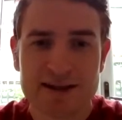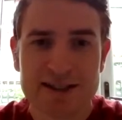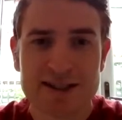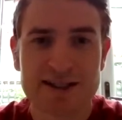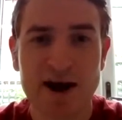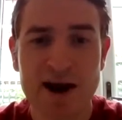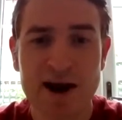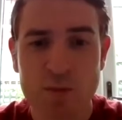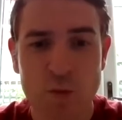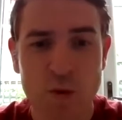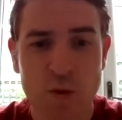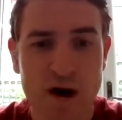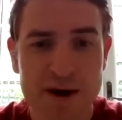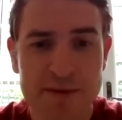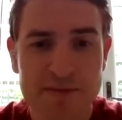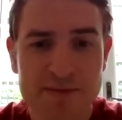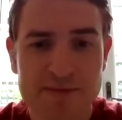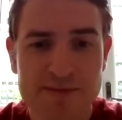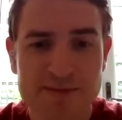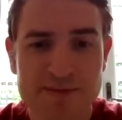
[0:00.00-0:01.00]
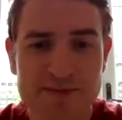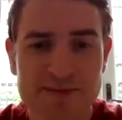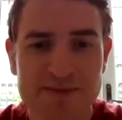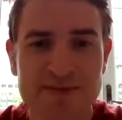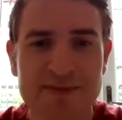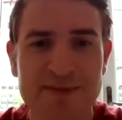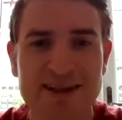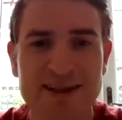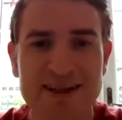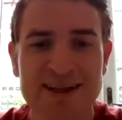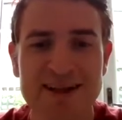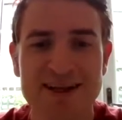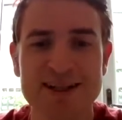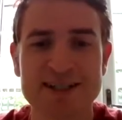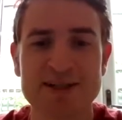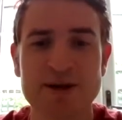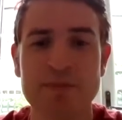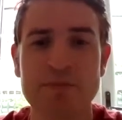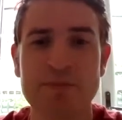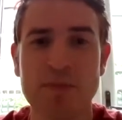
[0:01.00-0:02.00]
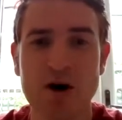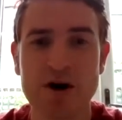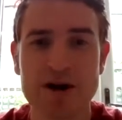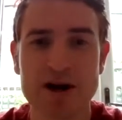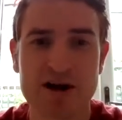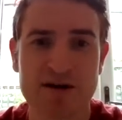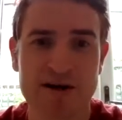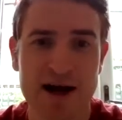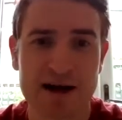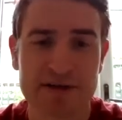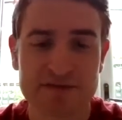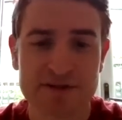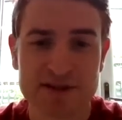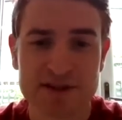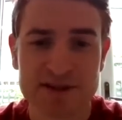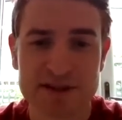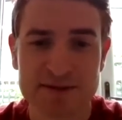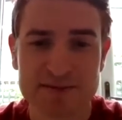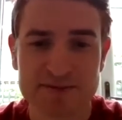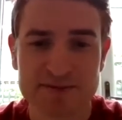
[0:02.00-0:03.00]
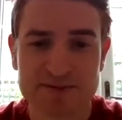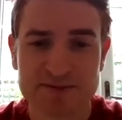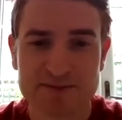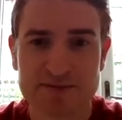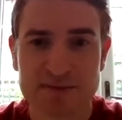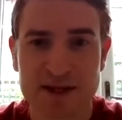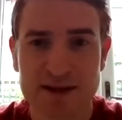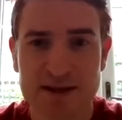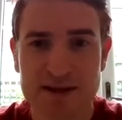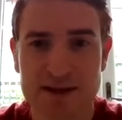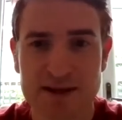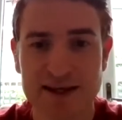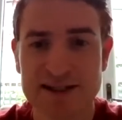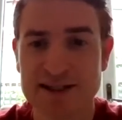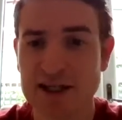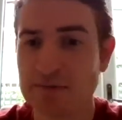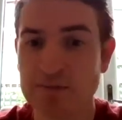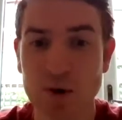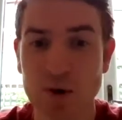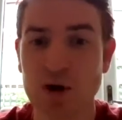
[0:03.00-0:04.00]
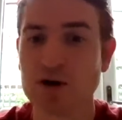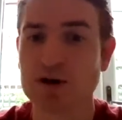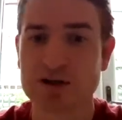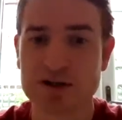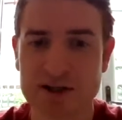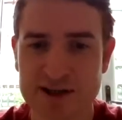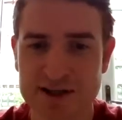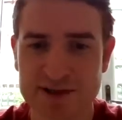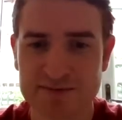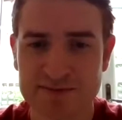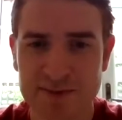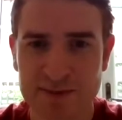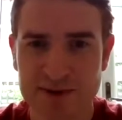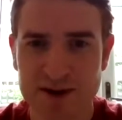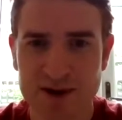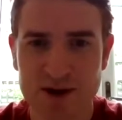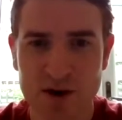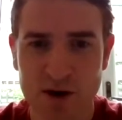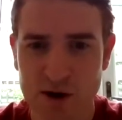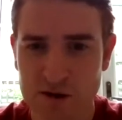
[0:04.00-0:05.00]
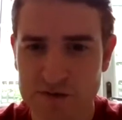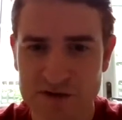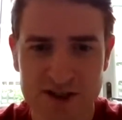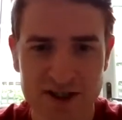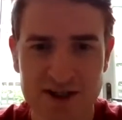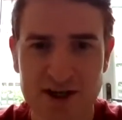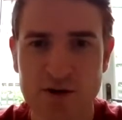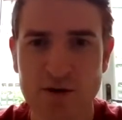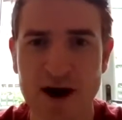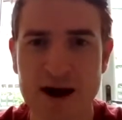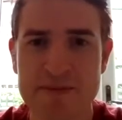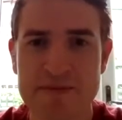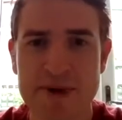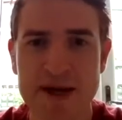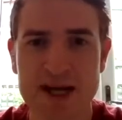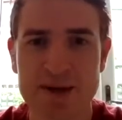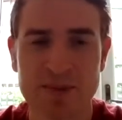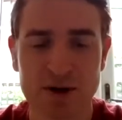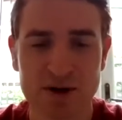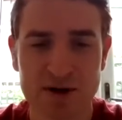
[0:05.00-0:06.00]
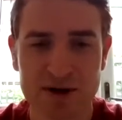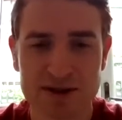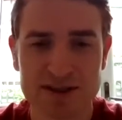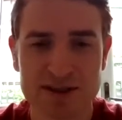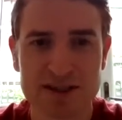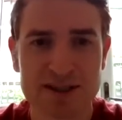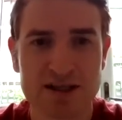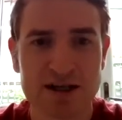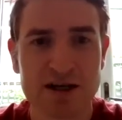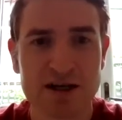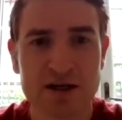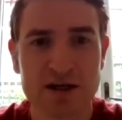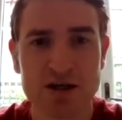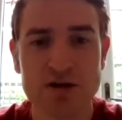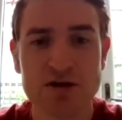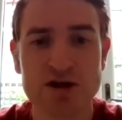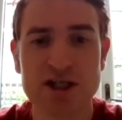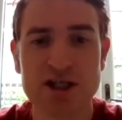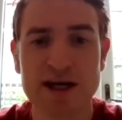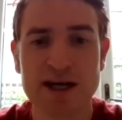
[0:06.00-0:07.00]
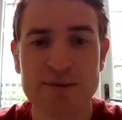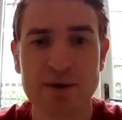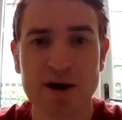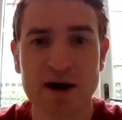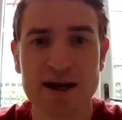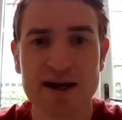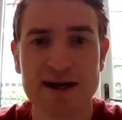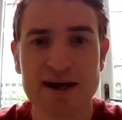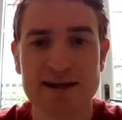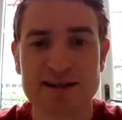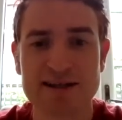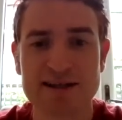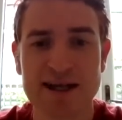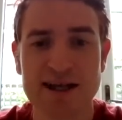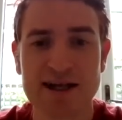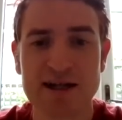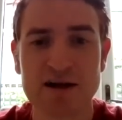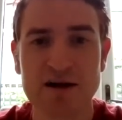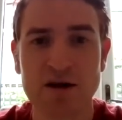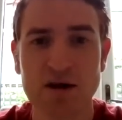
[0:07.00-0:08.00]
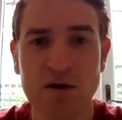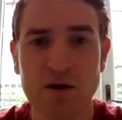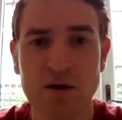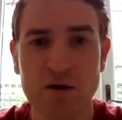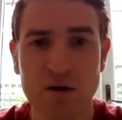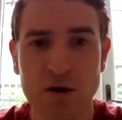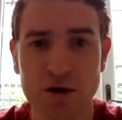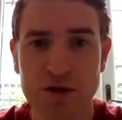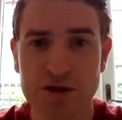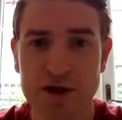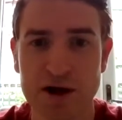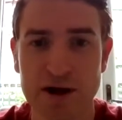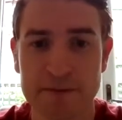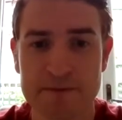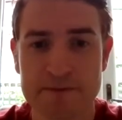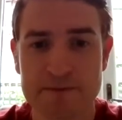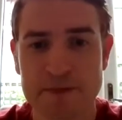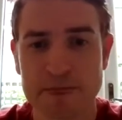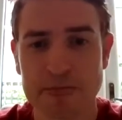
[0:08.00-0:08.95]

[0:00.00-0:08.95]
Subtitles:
Type 1 is monographs. These are books, often quite big books, usually by a single author,